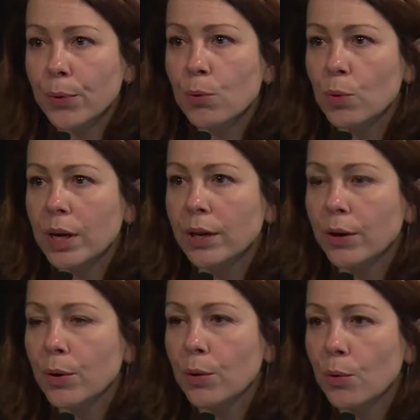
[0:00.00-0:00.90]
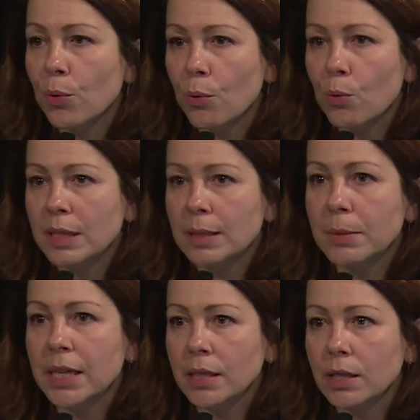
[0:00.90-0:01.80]
what's
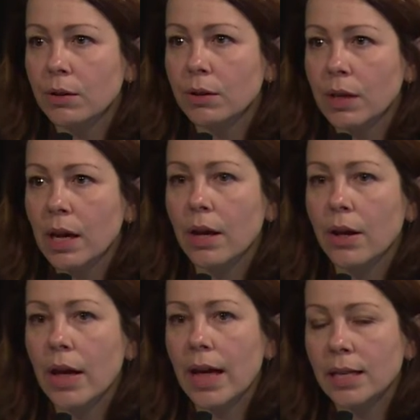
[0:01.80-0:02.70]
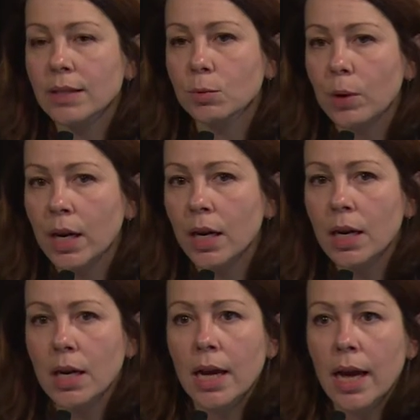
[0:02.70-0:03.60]
being done elsewhere.
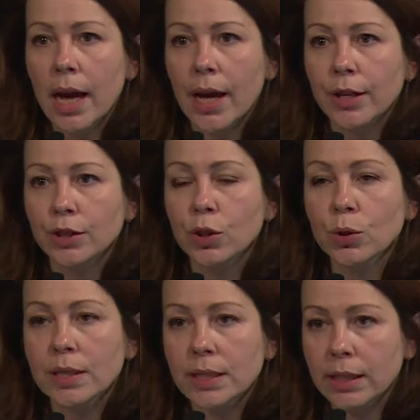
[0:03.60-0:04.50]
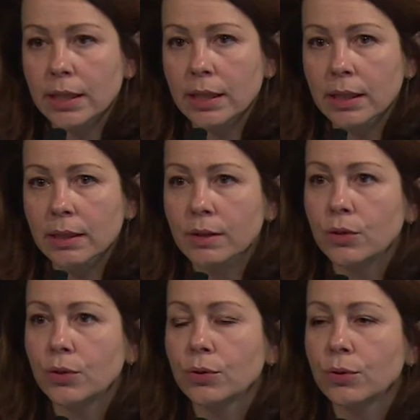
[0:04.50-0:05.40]
Don't stick
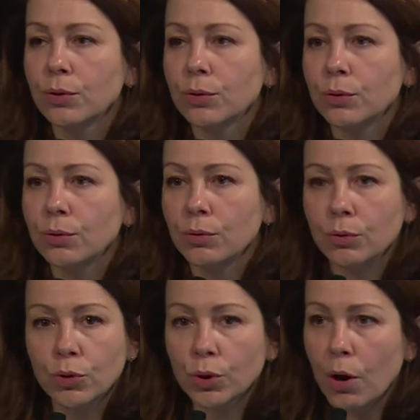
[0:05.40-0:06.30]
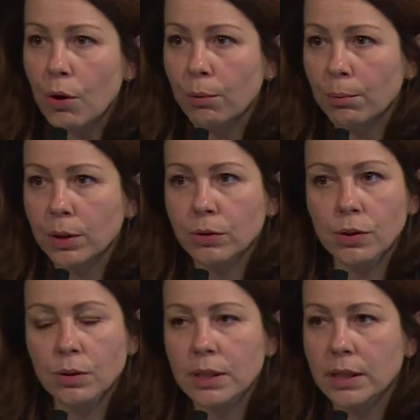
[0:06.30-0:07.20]
to home.
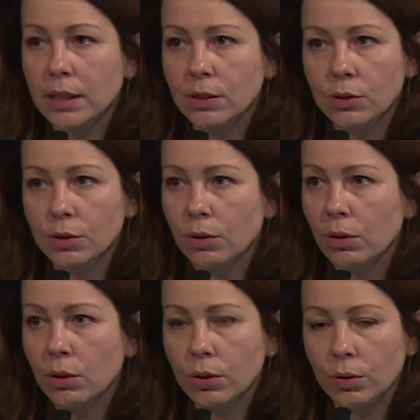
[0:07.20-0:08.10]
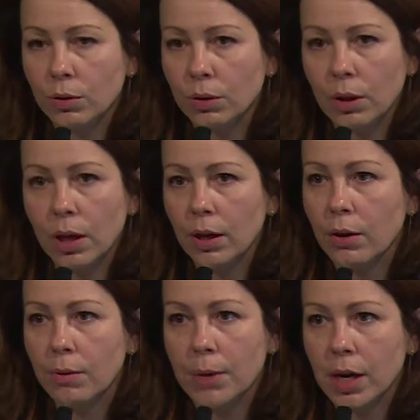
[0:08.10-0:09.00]
Don't stick to your local
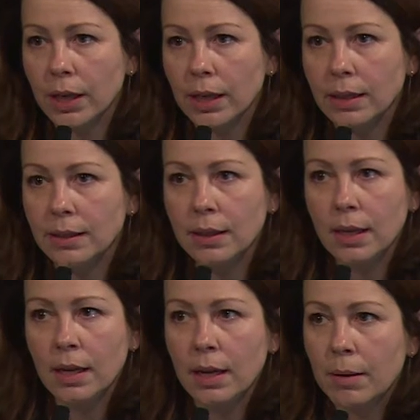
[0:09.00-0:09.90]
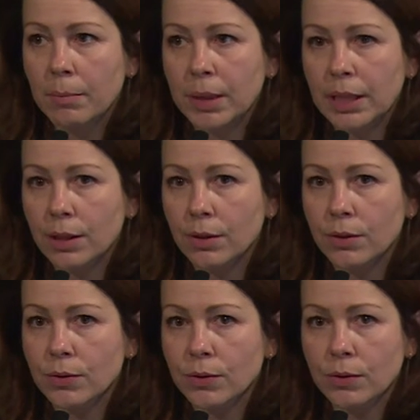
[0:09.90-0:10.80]
market,
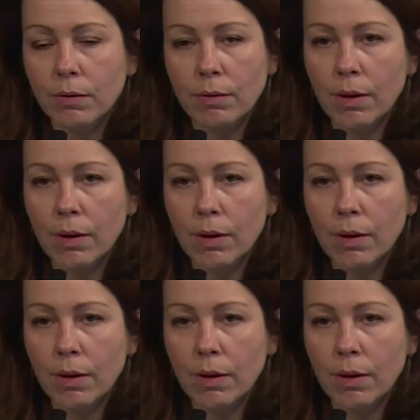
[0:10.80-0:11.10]
because